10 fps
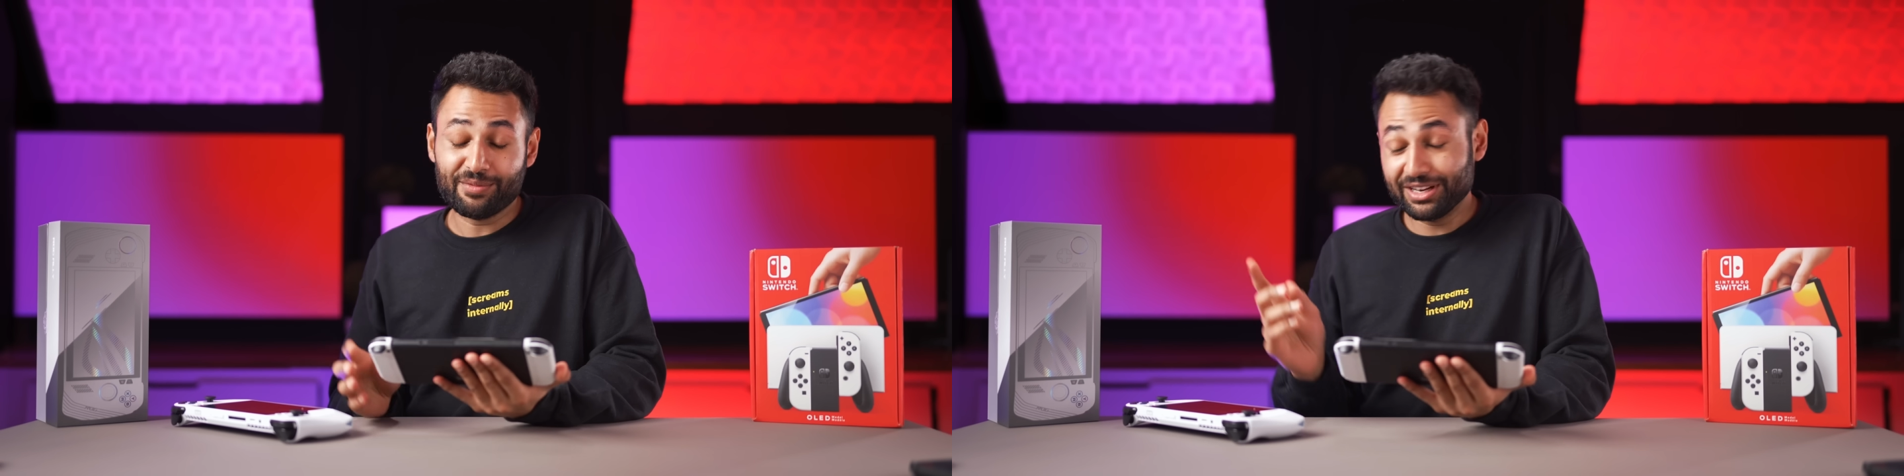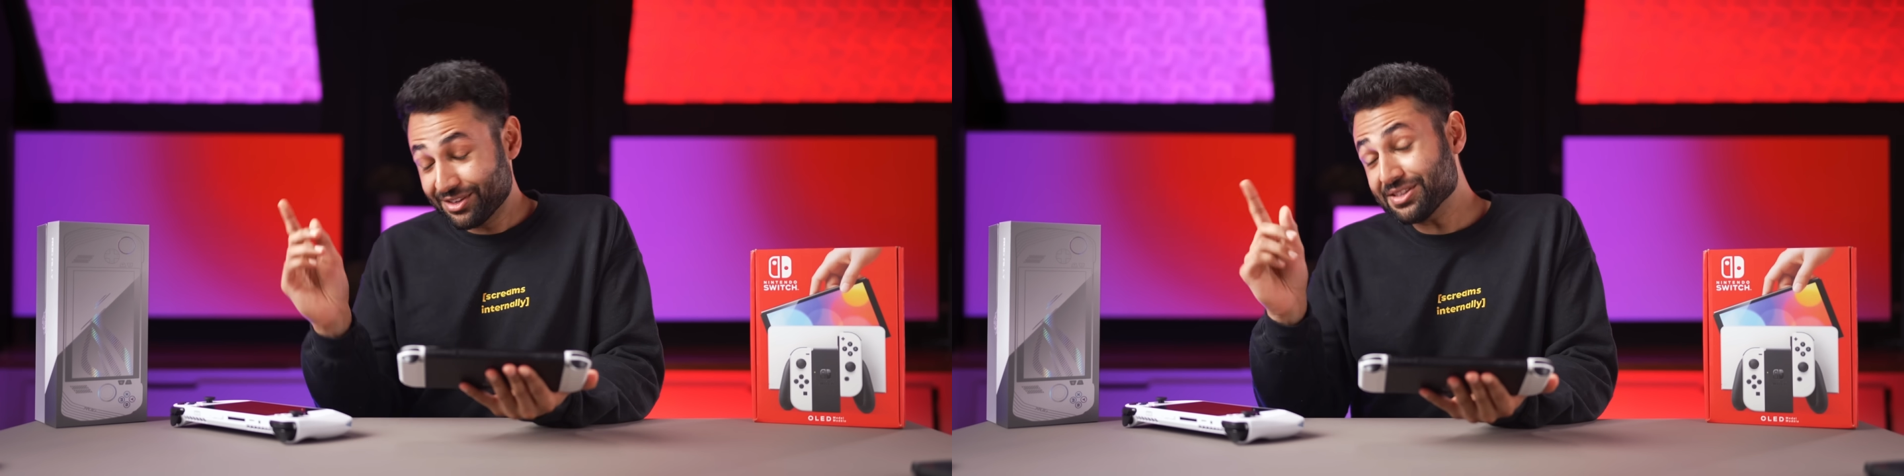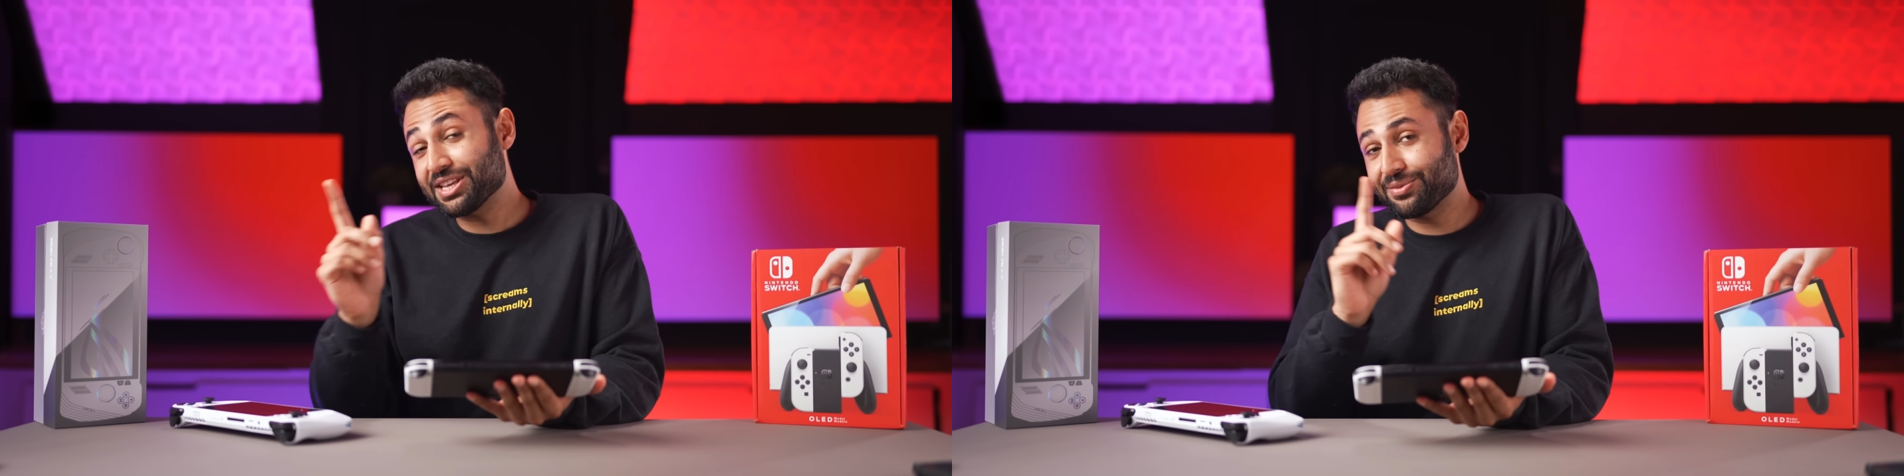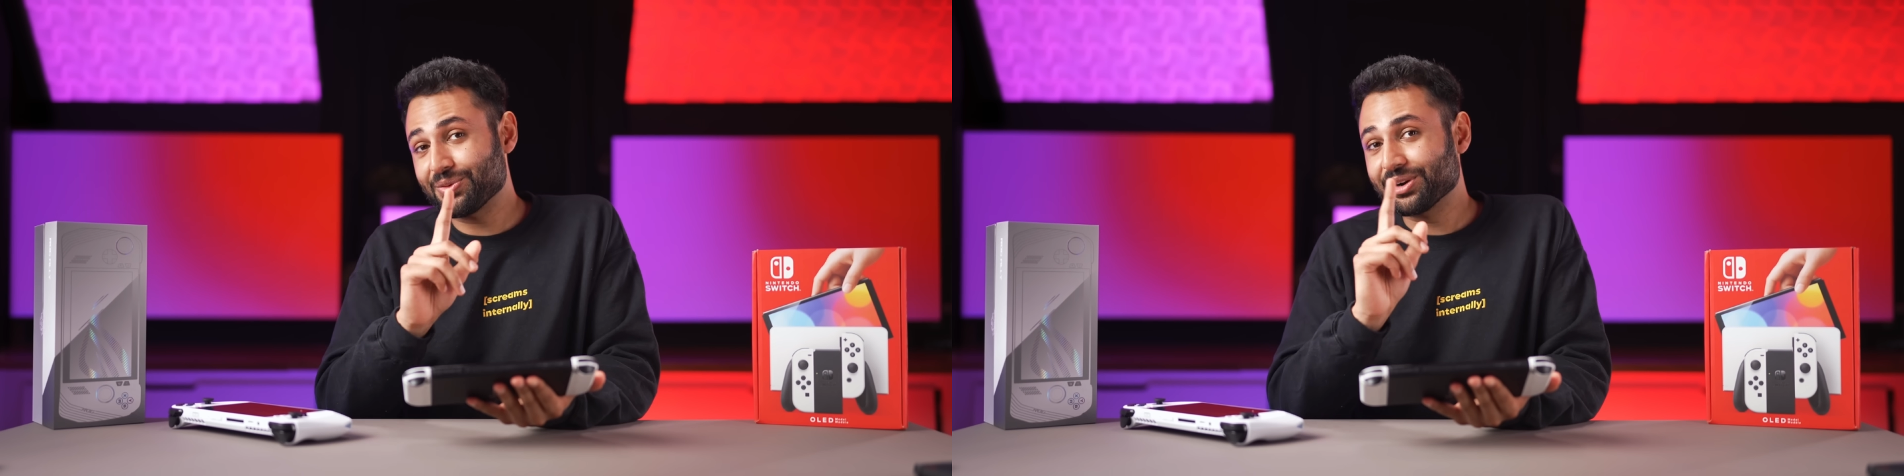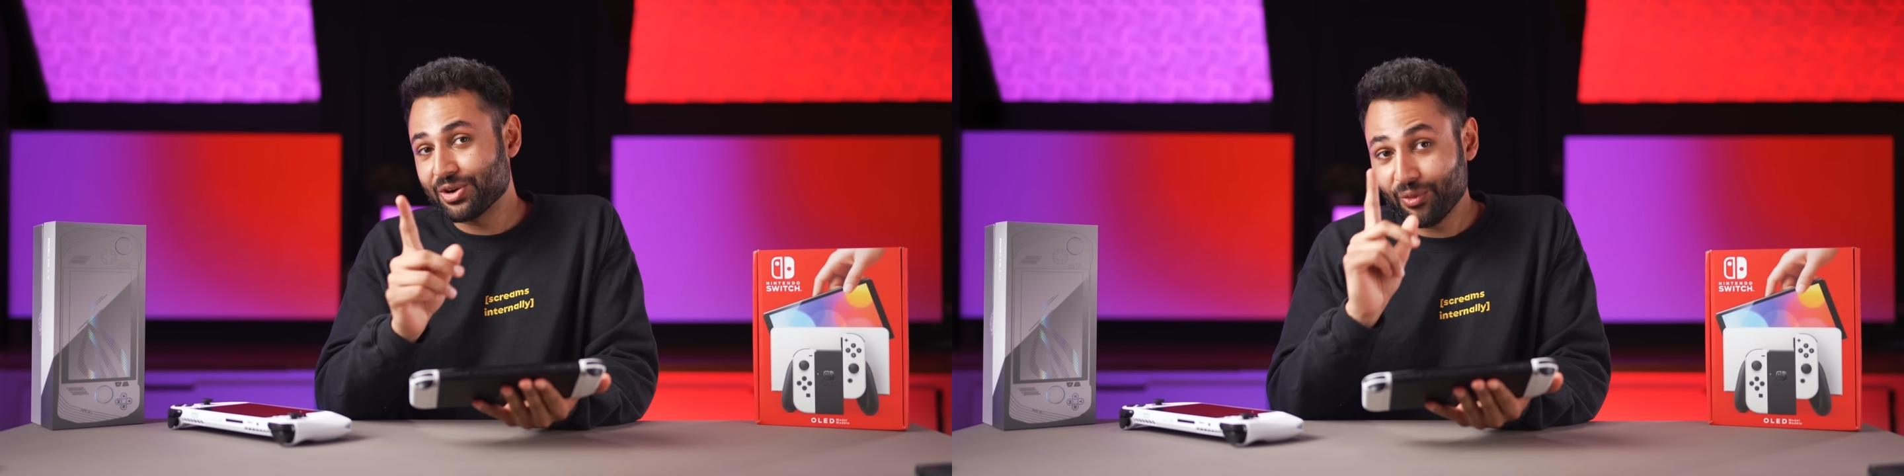I mean, it does give
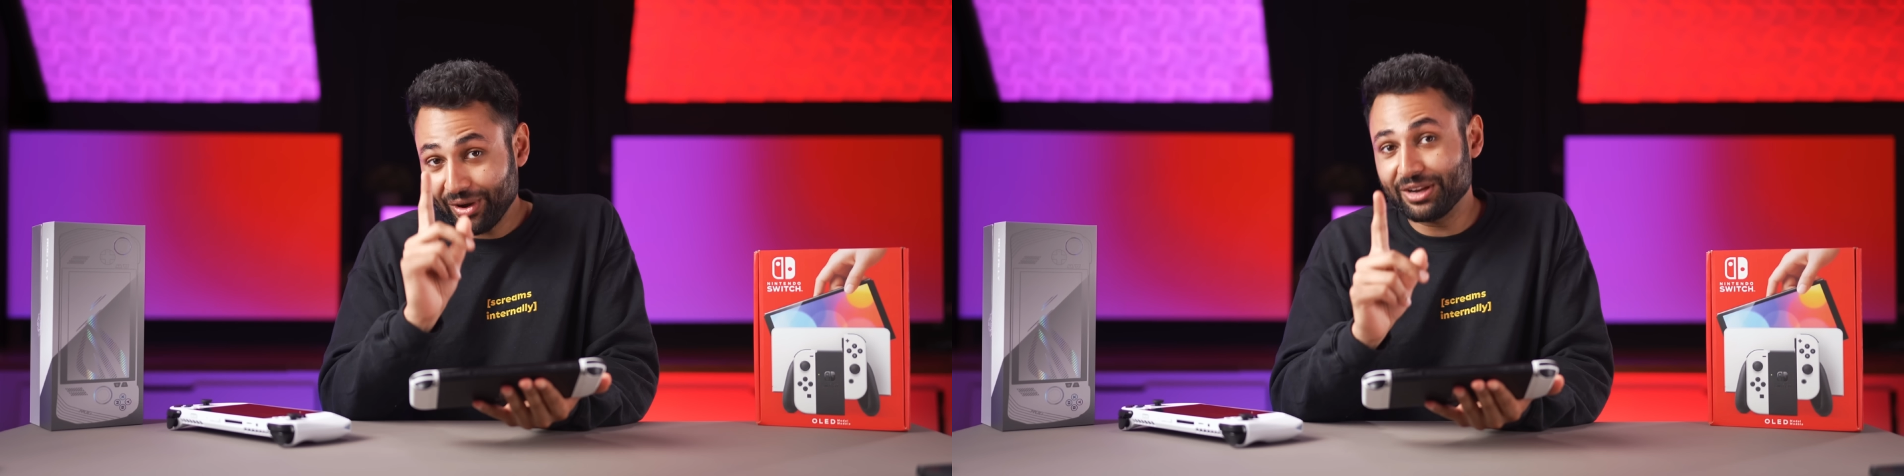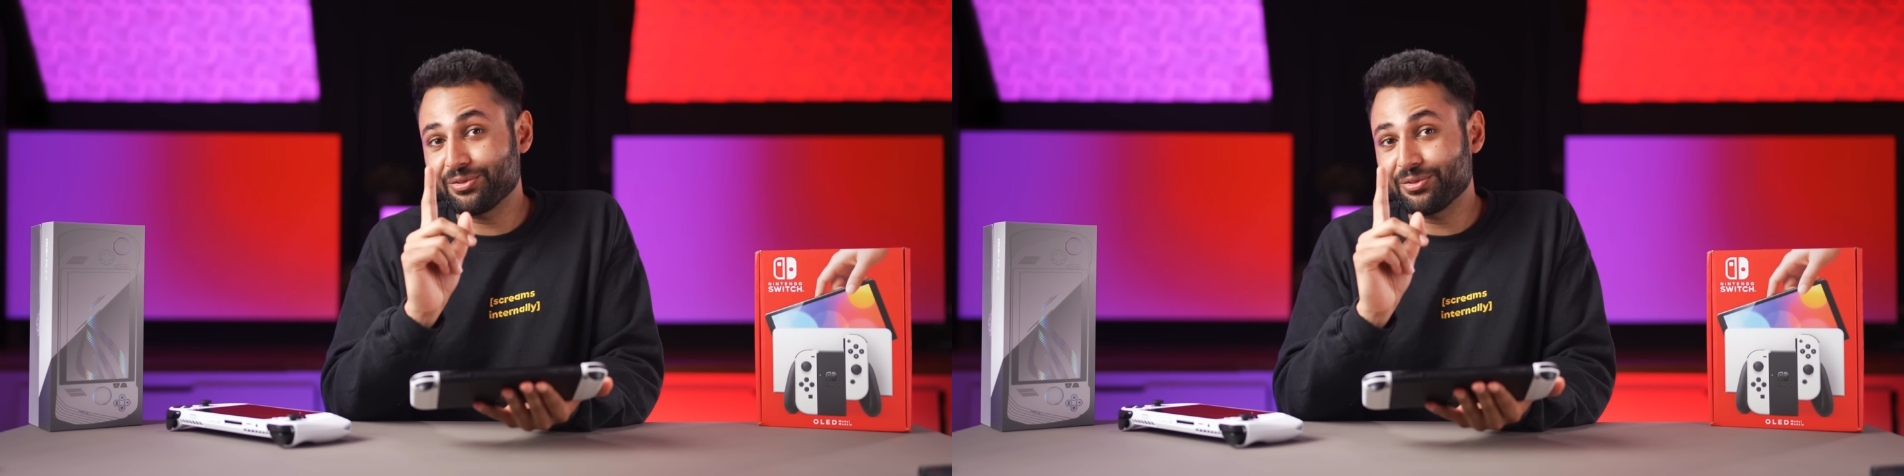you a great